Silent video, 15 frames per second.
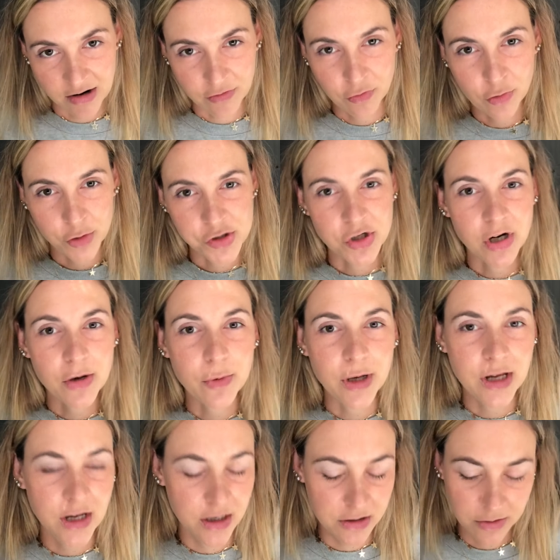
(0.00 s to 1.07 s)
Unfortunately, we
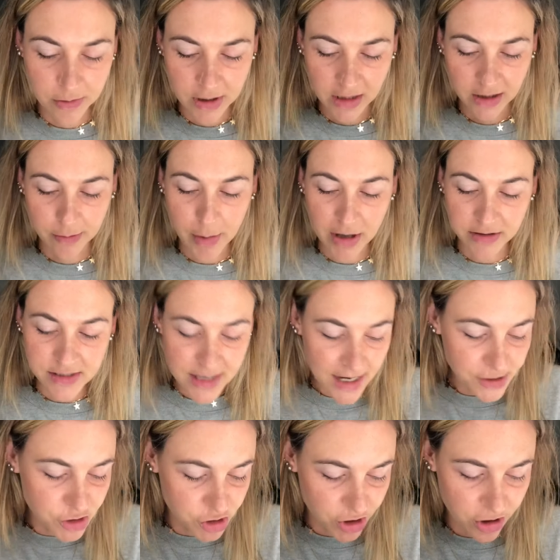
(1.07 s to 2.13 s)
can't do anything about
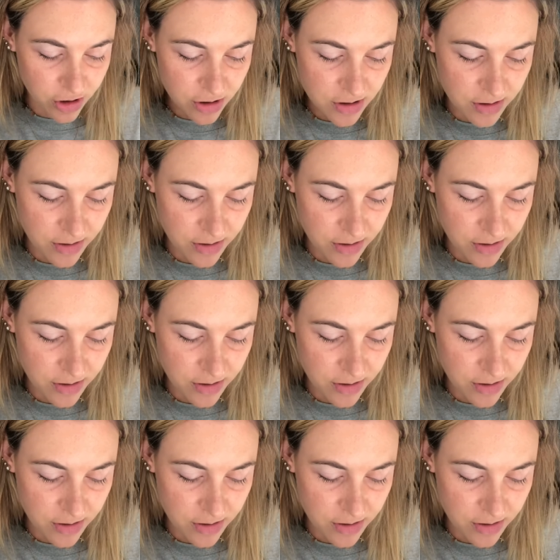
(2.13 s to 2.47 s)
texture